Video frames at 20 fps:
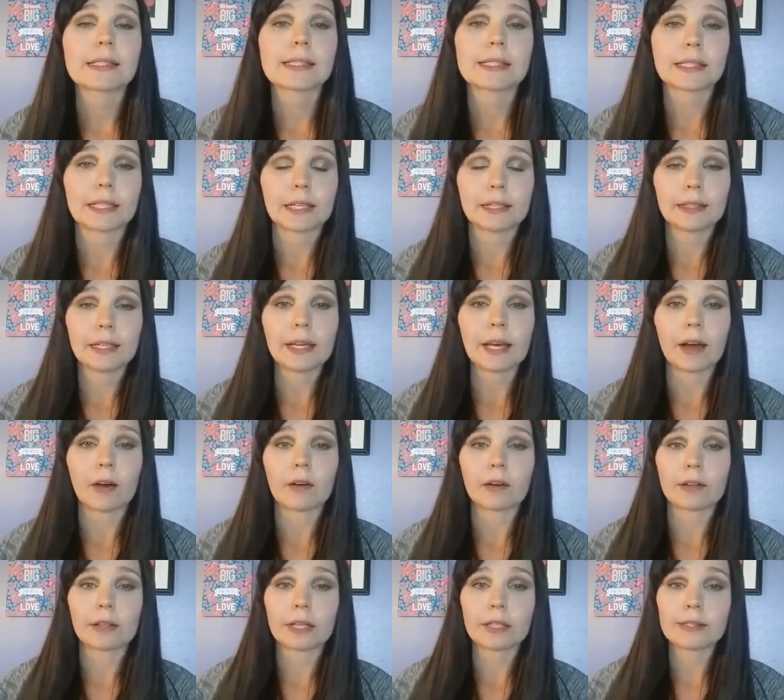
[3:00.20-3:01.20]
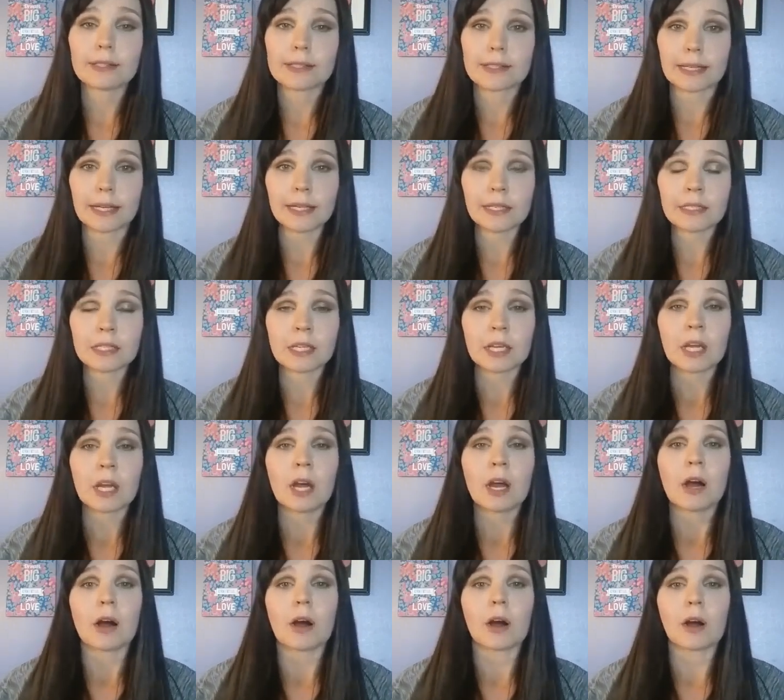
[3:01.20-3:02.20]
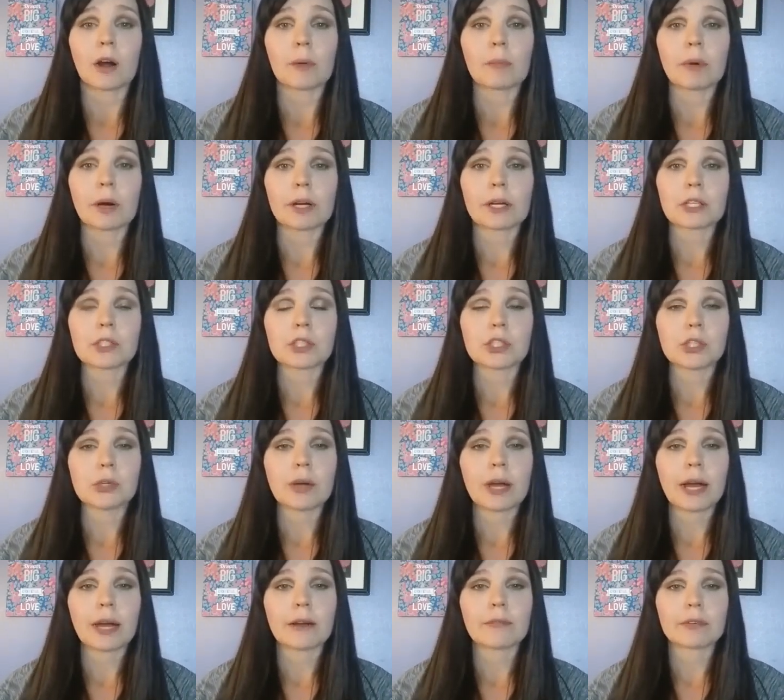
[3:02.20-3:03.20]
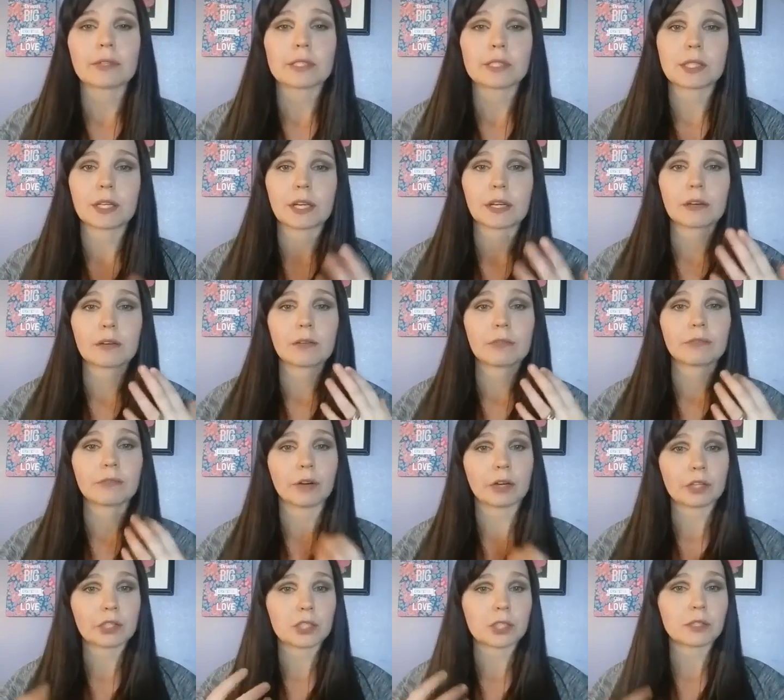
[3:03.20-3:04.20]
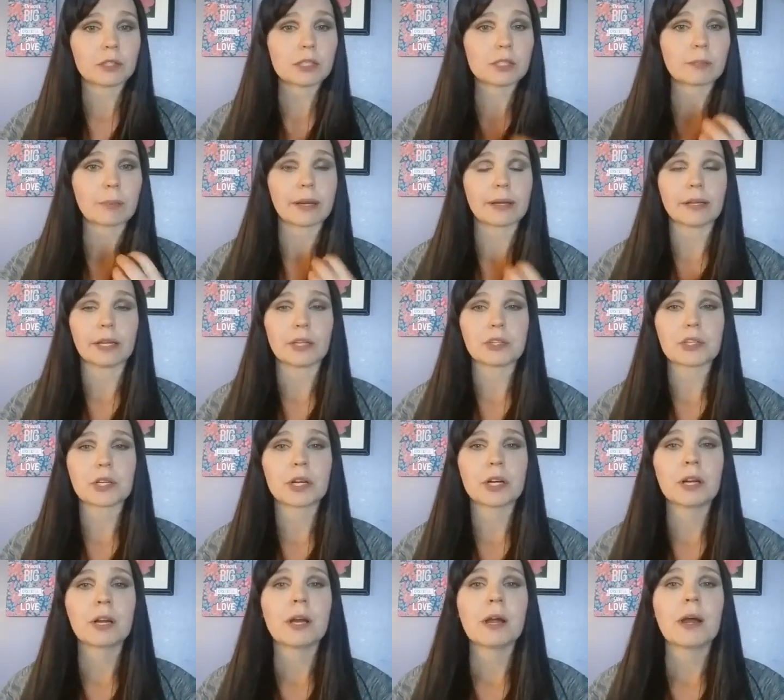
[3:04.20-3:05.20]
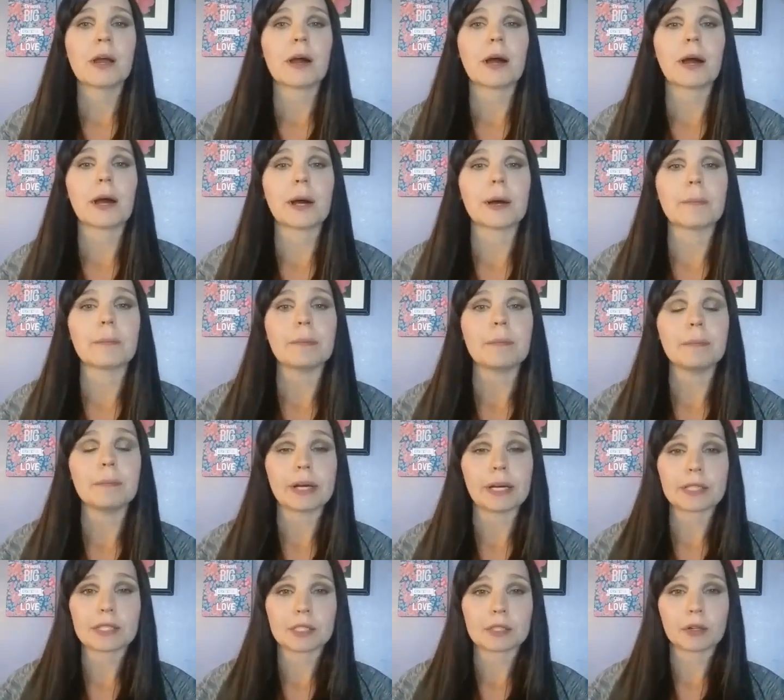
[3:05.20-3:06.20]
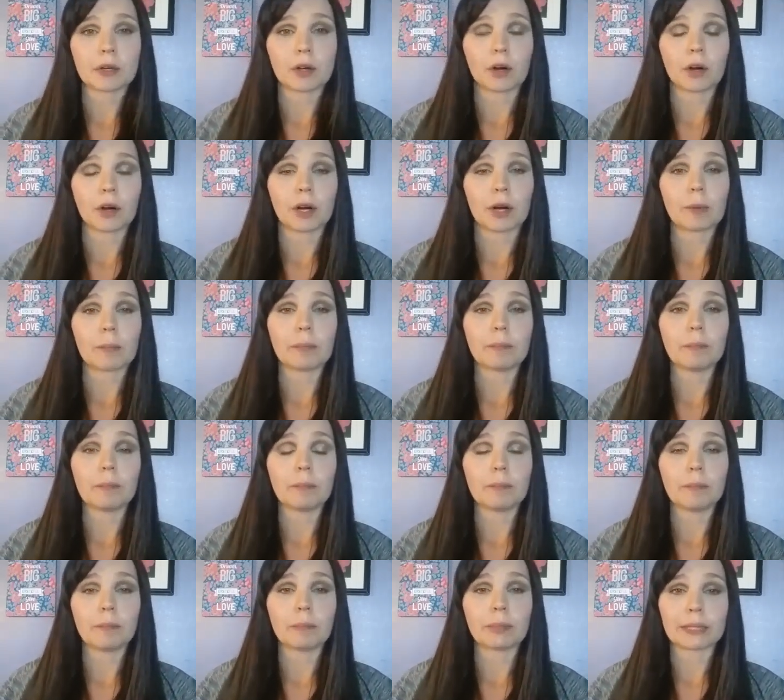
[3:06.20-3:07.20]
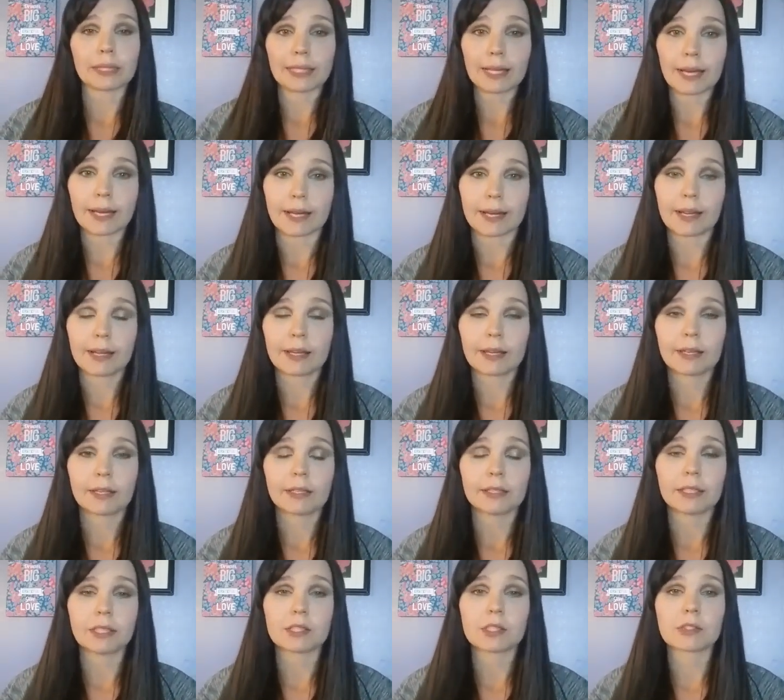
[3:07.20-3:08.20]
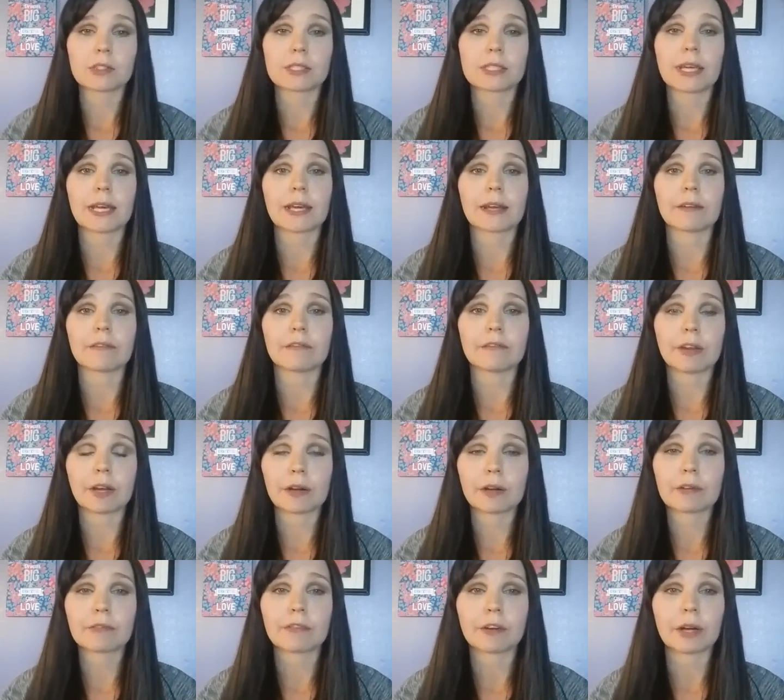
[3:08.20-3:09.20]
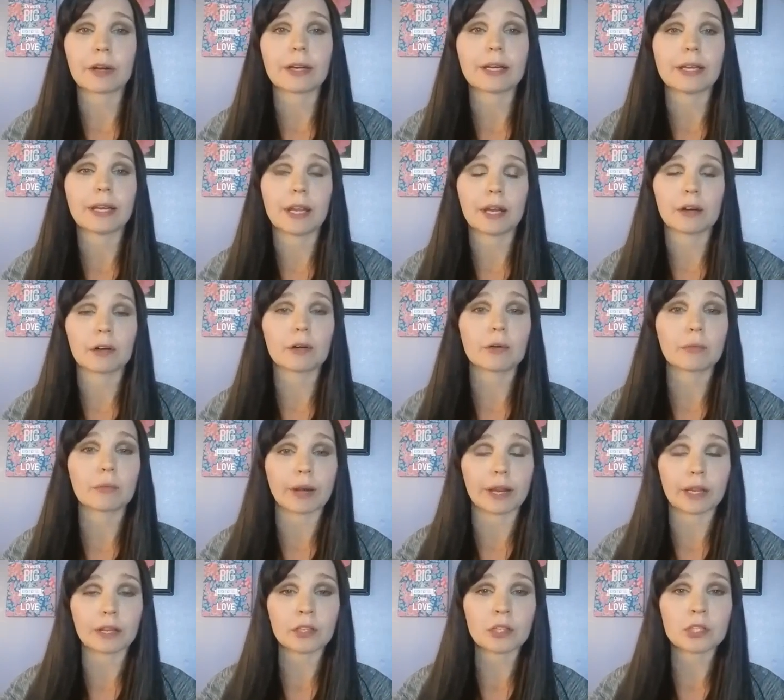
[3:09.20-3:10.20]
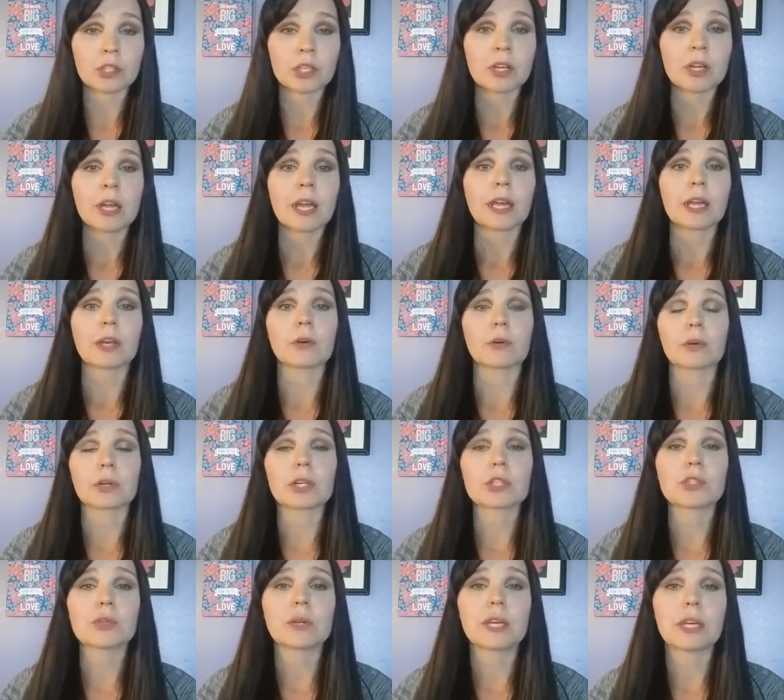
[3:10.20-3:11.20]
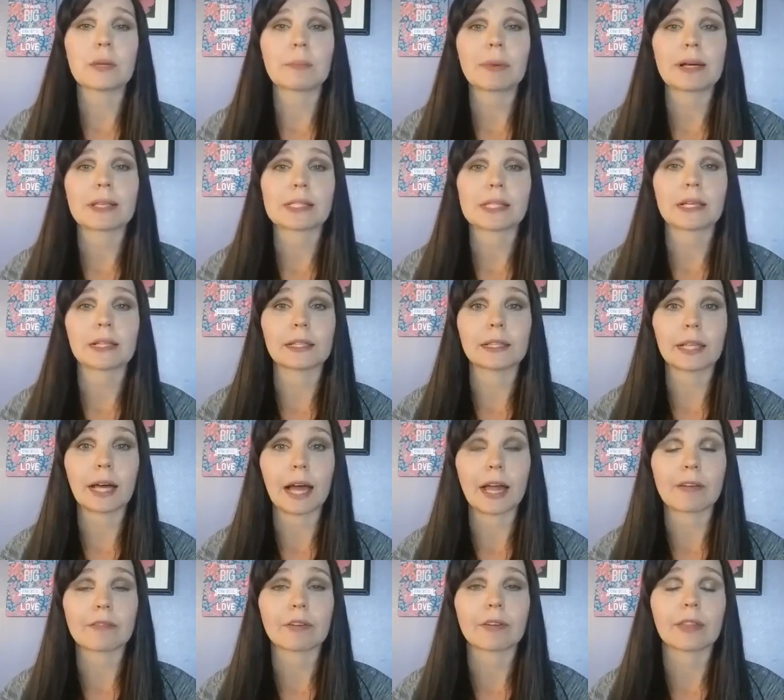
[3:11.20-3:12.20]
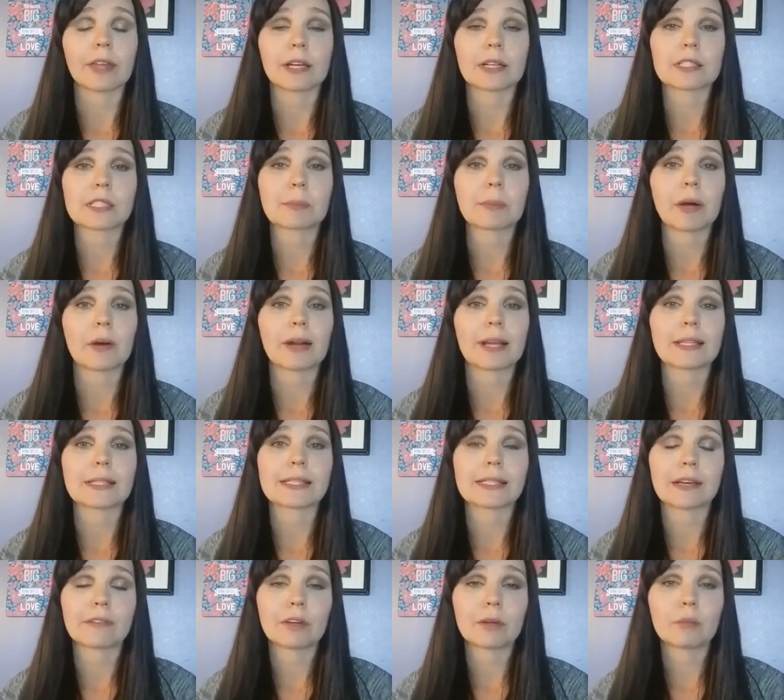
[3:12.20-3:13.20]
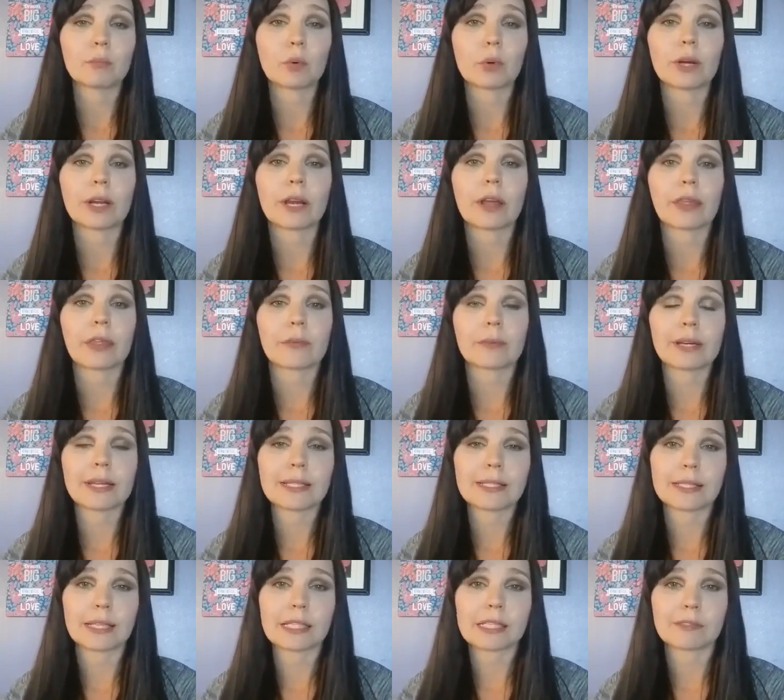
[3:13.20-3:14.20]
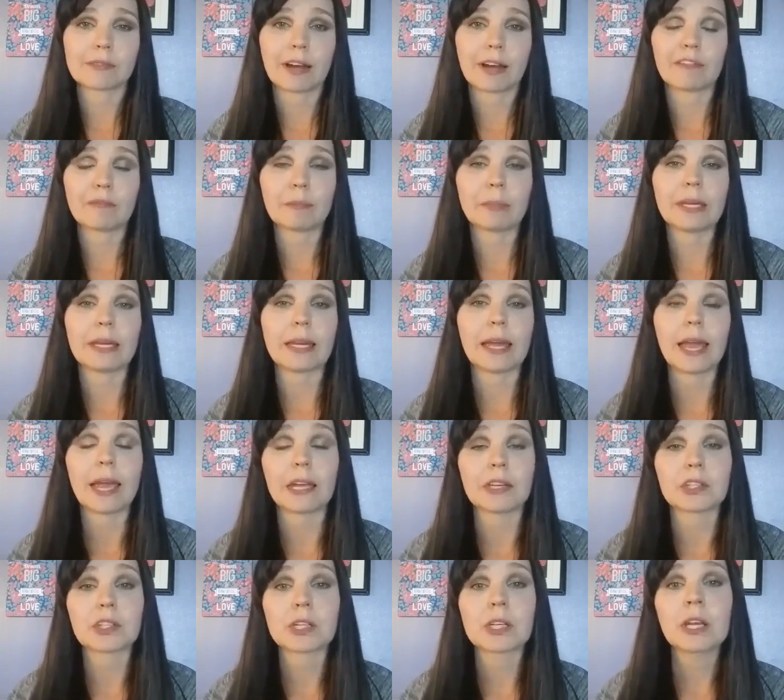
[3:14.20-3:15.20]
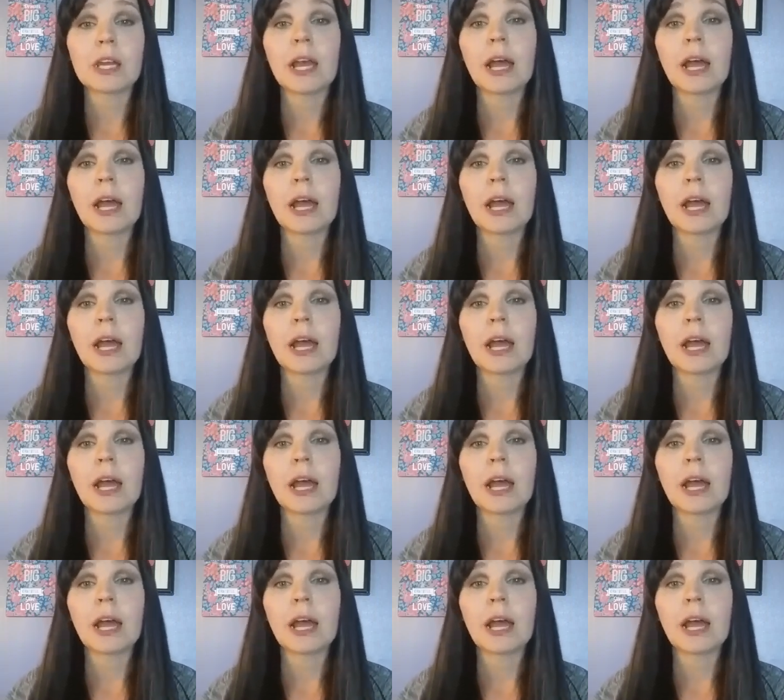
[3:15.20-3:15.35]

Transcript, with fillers: slightly alkaline state. Our bodies do have acidic functions by nature, um, but our blood needs to stay at a very, very narrow range in order to keep us alive. That is about a 7.365 pH.